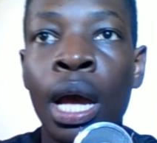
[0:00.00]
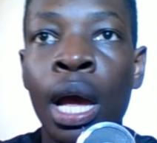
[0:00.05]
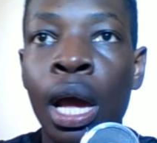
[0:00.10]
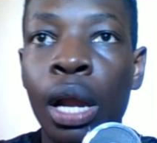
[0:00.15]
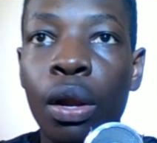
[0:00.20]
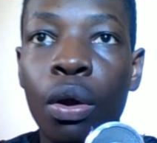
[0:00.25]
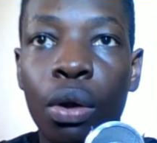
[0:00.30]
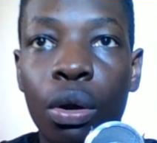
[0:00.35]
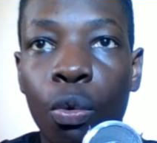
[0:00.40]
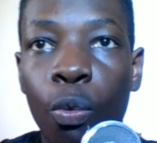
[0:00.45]

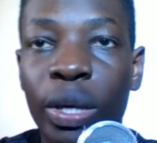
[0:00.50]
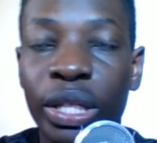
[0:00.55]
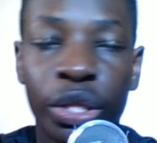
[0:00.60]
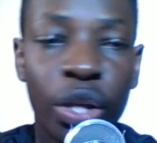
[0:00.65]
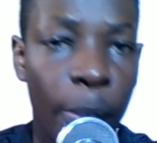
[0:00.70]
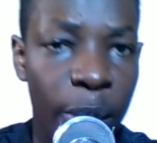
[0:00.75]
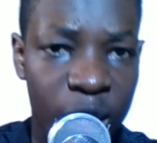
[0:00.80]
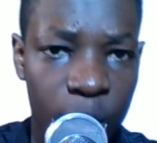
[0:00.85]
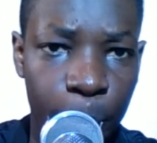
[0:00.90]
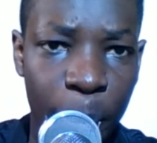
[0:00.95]
Look, when
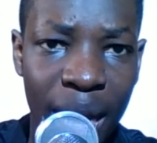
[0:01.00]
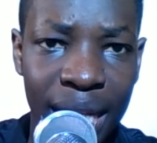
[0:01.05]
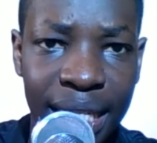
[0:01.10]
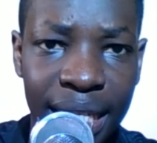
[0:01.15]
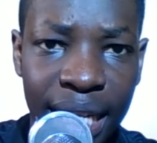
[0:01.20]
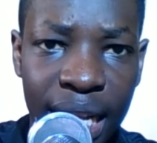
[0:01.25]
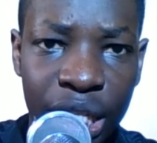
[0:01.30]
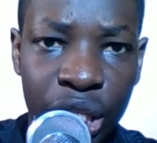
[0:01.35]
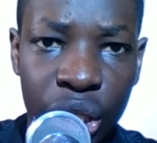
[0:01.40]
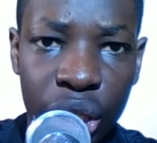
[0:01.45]
Thomas Partey
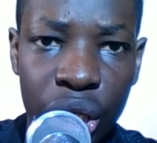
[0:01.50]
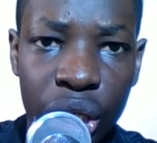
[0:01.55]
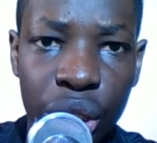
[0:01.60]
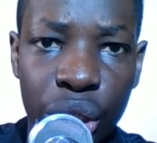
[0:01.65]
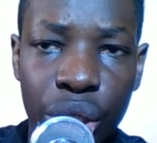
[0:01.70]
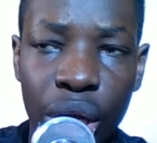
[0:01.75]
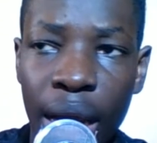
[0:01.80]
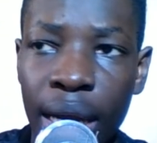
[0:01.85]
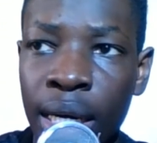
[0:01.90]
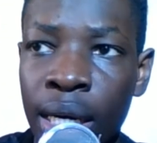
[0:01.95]
gets
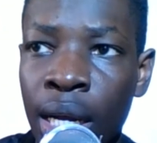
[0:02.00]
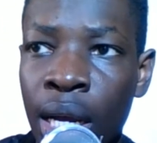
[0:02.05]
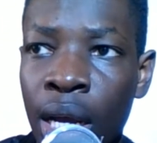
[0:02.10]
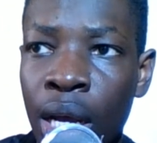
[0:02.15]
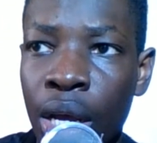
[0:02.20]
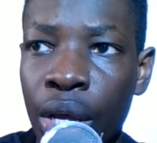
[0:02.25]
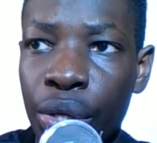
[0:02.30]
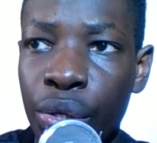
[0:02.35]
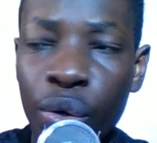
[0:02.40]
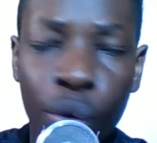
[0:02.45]
injured,
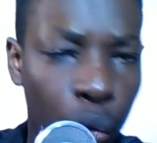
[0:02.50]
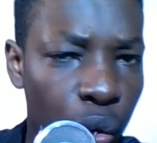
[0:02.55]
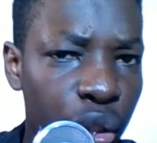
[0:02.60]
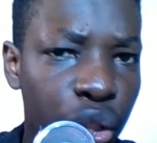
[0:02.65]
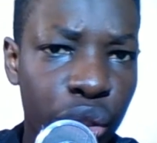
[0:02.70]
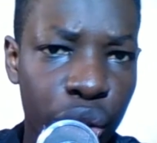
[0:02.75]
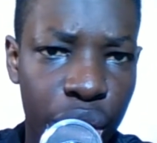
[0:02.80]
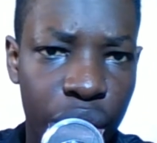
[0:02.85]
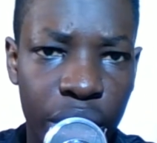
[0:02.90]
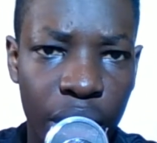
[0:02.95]
you could
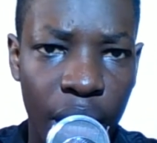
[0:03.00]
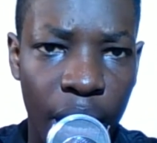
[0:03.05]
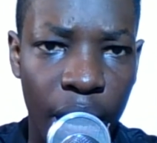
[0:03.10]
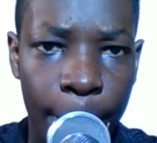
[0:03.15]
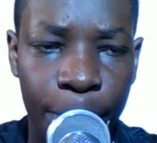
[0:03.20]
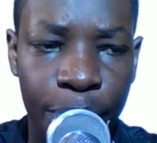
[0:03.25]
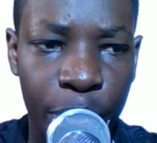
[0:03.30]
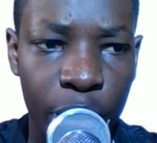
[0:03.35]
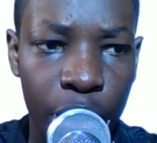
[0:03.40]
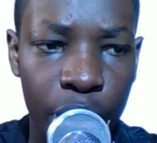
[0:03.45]
use,
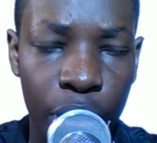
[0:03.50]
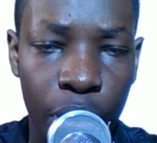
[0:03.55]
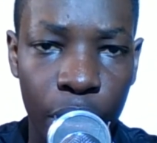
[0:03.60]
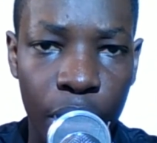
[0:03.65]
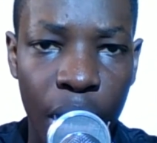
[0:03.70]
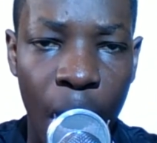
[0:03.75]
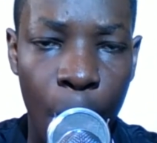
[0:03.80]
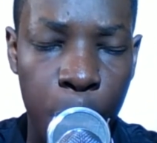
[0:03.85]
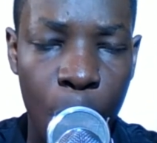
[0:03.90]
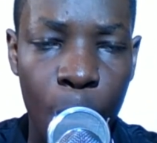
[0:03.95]
um, the, you know,
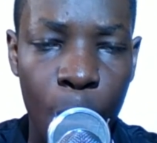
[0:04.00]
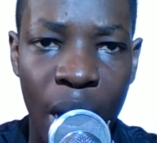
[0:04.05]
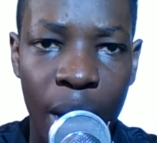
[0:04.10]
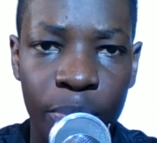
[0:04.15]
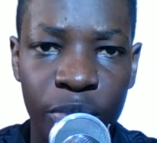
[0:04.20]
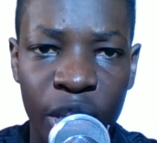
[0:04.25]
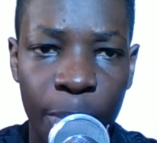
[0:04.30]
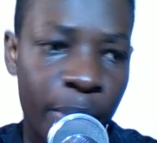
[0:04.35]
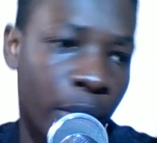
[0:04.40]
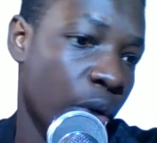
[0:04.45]
Aaron
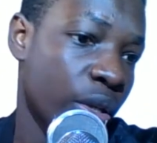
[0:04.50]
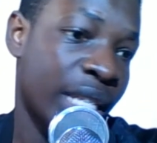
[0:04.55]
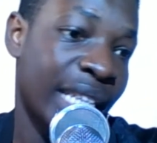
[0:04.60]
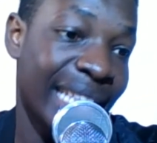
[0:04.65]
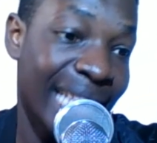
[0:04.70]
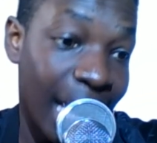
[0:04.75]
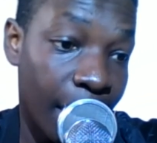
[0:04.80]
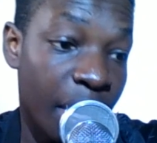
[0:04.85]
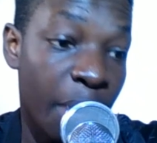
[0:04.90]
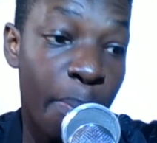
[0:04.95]
Ramsey, because he,
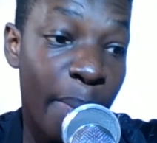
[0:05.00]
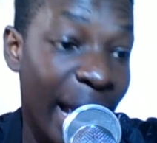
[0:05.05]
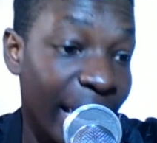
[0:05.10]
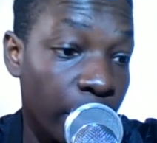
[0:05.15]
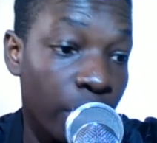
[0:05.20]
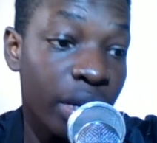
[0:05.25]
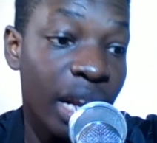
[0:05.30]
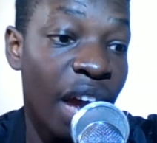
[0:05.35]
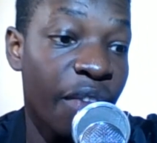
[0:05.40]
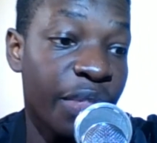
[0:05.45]
he might
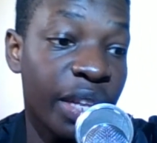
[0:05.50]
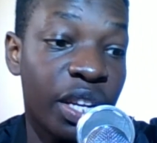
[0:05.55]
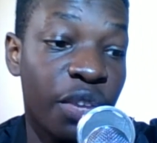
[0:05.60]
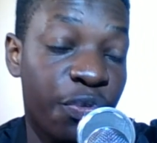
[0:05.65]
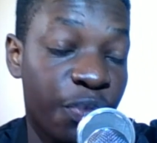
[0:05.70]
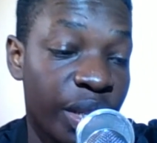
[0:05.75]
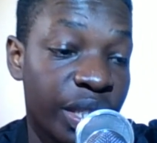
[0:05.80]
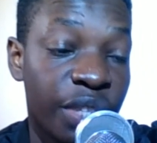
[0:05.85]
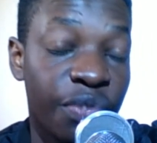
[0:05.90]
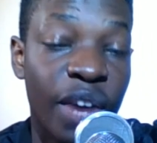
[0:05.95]
not have the
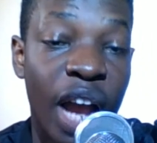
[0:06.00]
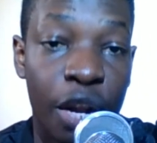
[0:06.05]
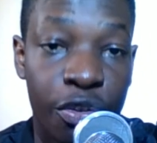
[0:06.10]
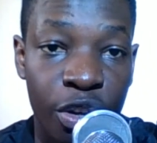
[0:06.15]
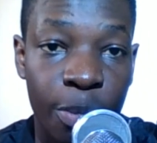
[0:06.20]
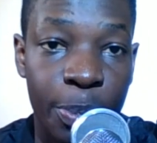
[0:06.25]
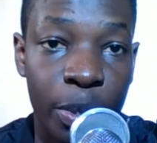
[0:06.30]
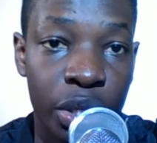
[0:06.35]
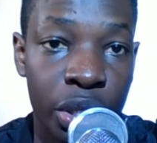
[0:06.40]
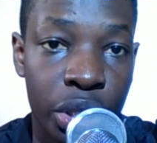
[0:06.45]
defensive
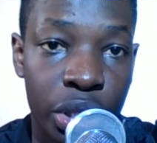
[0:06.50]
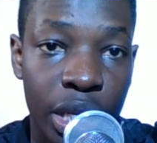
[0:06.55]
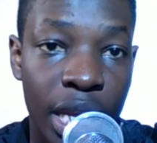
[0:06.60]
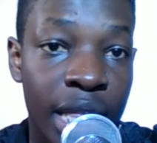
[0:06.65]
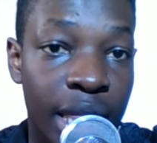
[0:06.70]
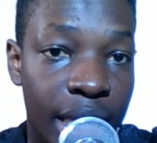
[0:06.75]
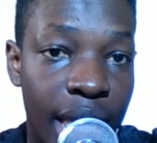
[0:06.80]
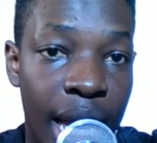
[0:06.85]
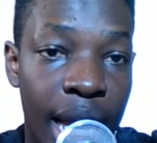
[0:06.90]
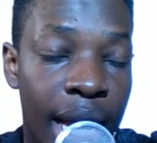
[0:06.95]
attributes
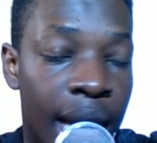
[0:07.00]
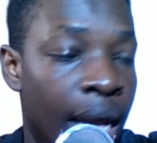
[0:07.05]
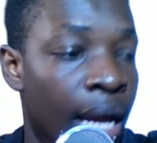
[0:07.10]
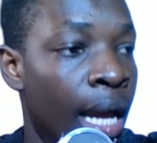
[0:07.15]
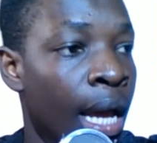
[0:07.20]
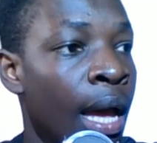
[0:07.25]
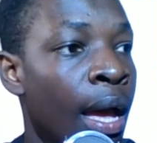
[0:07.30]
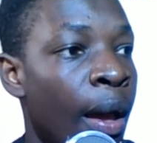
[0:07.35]
in there.